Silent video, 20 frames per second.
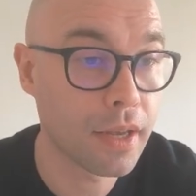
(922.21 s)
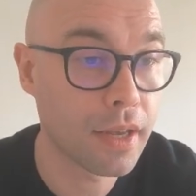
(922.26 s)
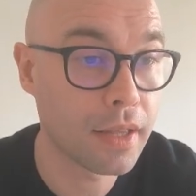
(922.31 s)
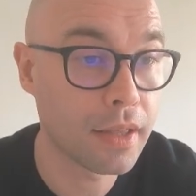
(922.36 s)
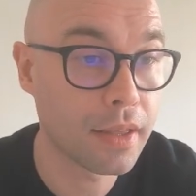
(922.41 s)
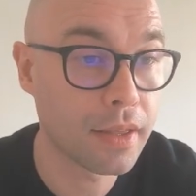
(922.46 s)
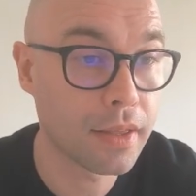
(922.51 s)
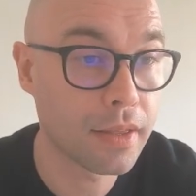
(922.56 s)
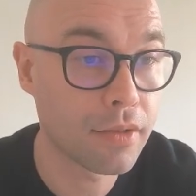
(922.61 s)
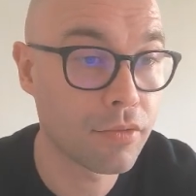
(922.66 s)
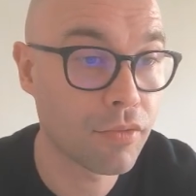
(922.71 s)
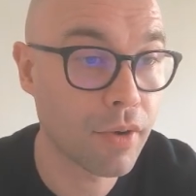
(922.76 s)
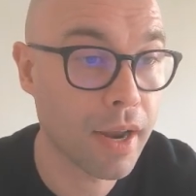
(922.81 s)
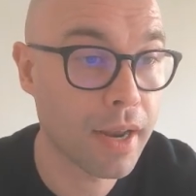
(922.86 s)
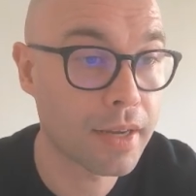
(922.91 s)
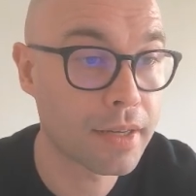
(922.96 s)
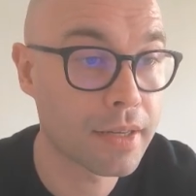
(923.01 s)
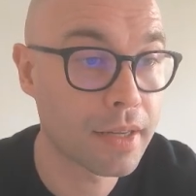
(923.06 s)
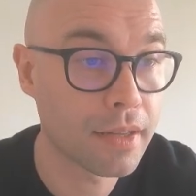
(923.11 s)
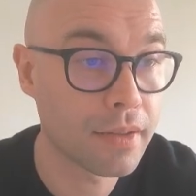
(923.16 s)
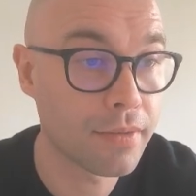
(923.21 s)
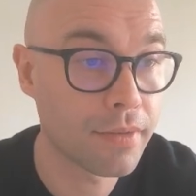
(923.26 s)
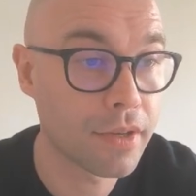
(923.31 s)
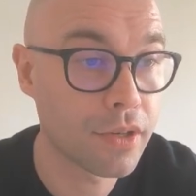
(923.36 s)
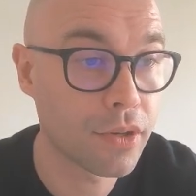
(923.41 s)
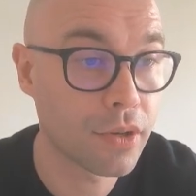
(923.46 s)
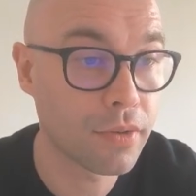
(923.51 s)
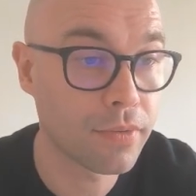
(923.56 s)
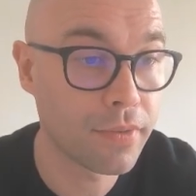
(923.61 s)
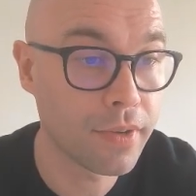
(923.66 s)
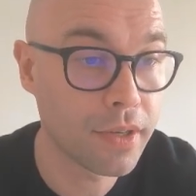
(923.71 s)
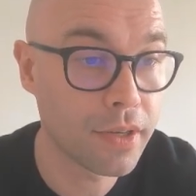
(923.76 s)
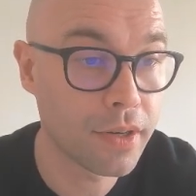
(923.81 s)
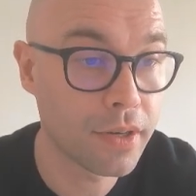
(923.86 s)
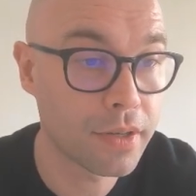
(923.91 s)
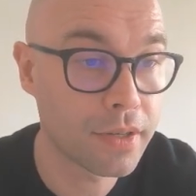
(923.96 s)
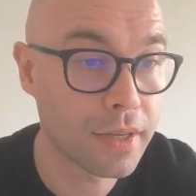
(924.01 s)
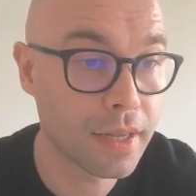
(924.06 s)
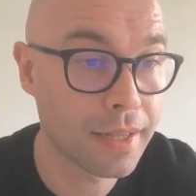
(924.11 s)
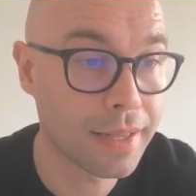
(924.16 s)
It ranks individual
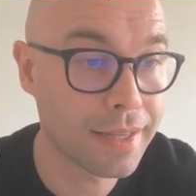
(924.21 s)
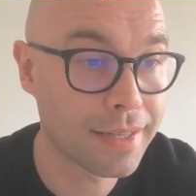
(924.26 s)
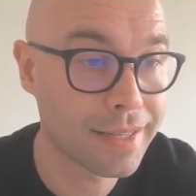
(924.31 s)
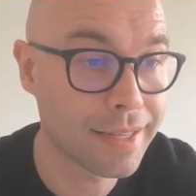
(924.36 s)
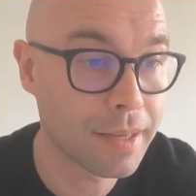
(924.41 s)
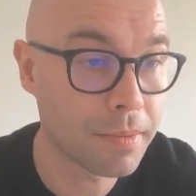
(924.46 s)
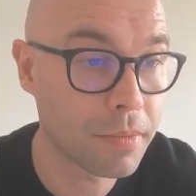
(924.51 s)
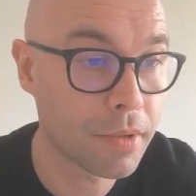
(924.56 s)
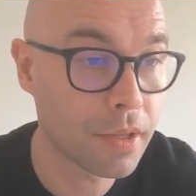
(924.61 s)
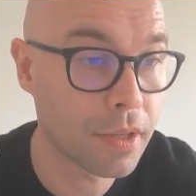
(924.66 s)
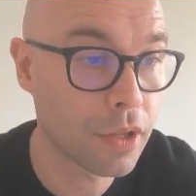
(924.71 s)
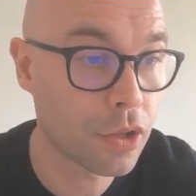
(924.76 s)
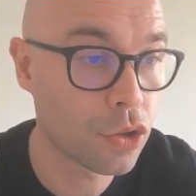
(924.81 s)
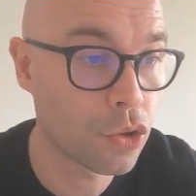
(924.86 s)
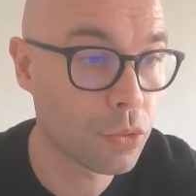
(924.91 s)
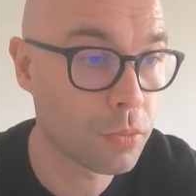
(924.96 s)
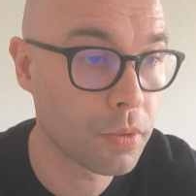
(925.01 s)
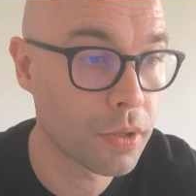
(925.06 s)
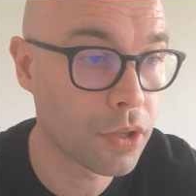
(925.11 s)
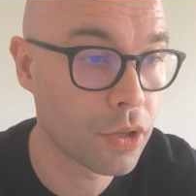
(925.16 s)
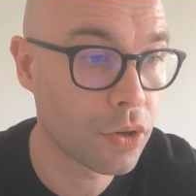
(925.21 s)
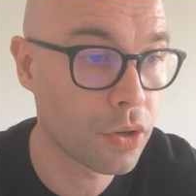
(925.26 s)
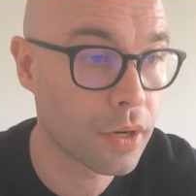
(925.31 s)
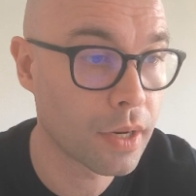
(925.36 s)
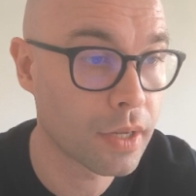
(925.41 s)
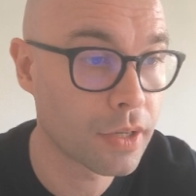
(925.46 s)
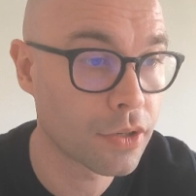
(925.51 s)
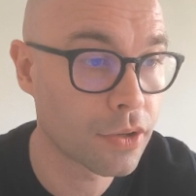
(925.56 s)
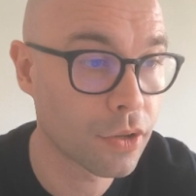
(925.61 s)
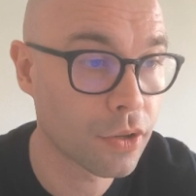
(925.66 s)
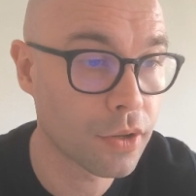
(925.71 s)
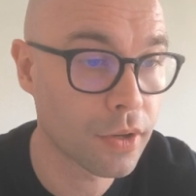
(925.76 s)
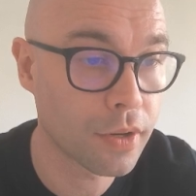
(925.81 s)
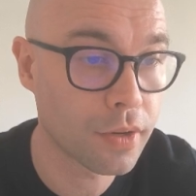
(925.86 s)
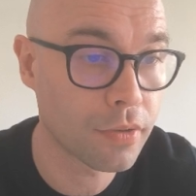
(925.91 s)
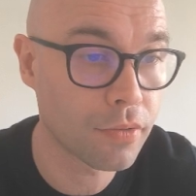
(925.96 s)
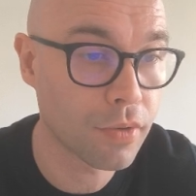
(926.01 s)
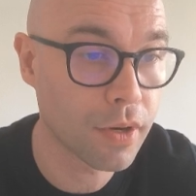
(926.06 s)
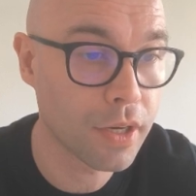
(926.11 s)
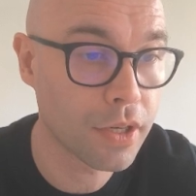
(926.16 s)
vineyards, it is limited to Bordeaux and
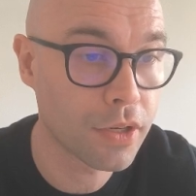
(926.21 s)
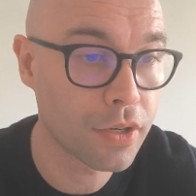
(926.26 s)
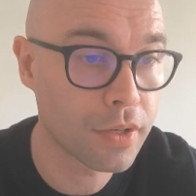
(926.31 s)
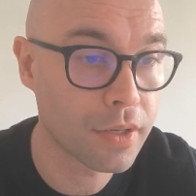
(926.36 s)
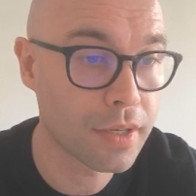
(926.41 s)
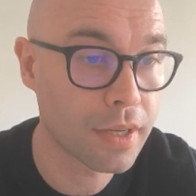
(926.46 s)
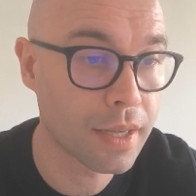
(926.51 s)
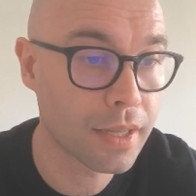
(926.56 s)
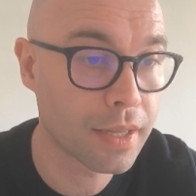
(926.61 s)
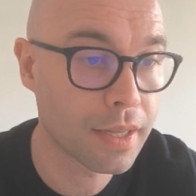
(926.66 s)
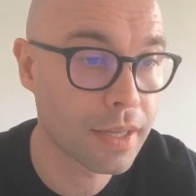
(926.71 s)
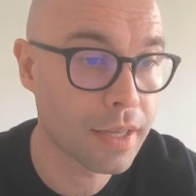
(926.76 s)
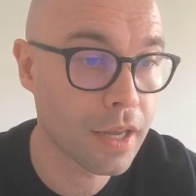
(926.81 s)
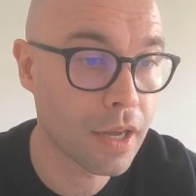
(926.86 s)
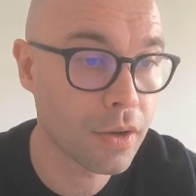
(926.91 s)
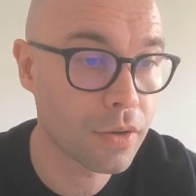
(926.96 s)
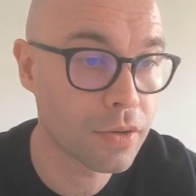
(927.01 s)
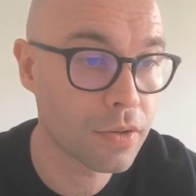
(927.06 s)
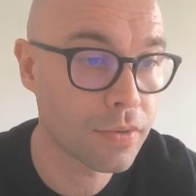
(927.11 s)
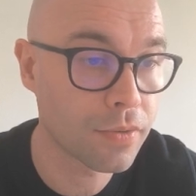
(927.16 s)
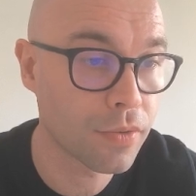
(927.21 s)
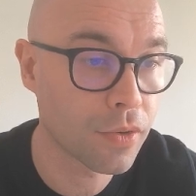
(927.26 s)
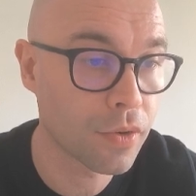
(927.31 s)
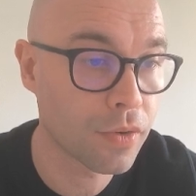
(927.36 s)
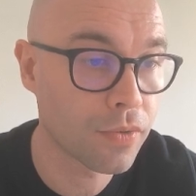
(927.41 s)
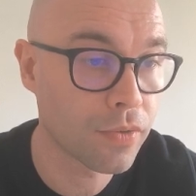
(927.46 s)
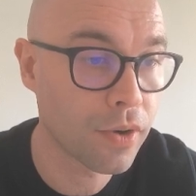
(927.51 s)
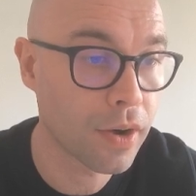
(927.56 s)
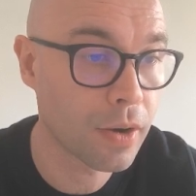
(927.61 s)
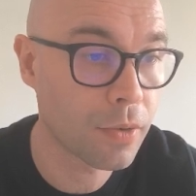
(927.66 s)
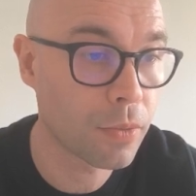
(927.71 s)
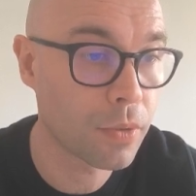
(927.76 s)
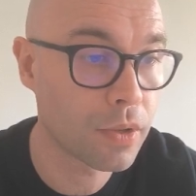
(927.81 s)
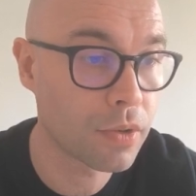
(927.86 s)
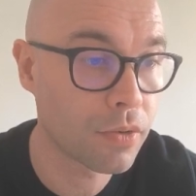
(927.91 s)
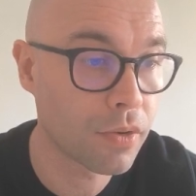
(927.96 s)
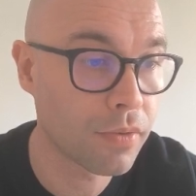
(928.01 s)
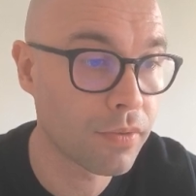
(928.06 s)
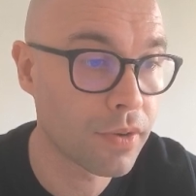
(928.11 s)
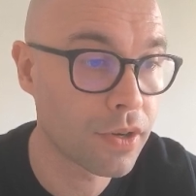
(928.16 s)
Sauternes regions, it allows for
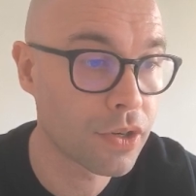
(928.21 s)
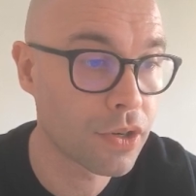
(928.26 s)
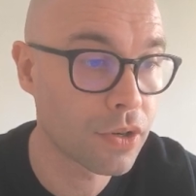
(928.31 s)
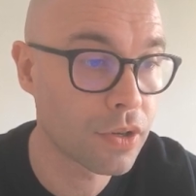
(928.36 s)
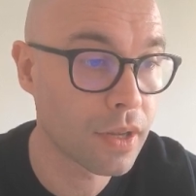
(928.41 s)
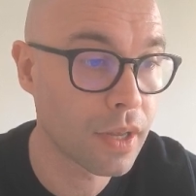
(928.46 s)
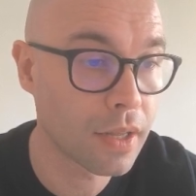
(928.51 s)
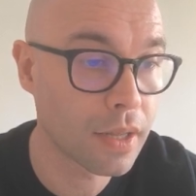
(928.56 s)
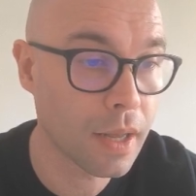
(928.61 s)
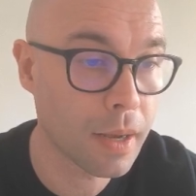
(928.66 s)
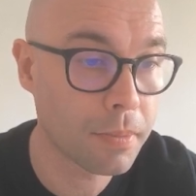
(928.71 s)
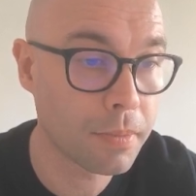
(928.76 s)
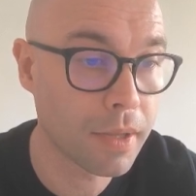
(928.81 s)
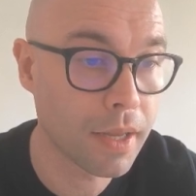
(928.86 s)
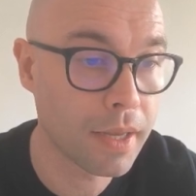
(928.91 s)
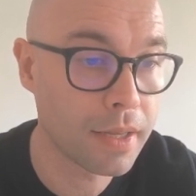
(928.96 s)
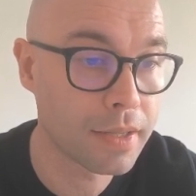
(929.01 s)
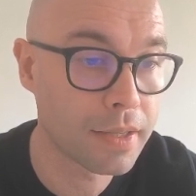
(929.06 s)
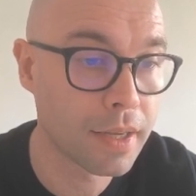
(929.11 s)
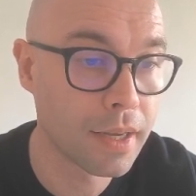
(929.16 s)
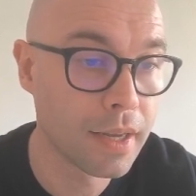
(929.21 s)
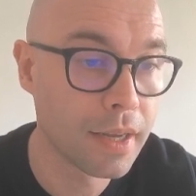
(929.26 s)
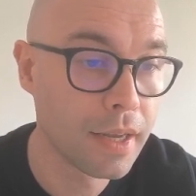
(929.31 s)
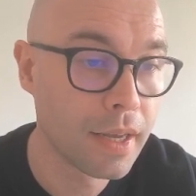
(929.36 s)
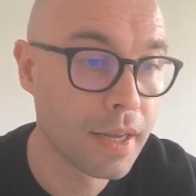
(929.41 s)
frequent revision and updates,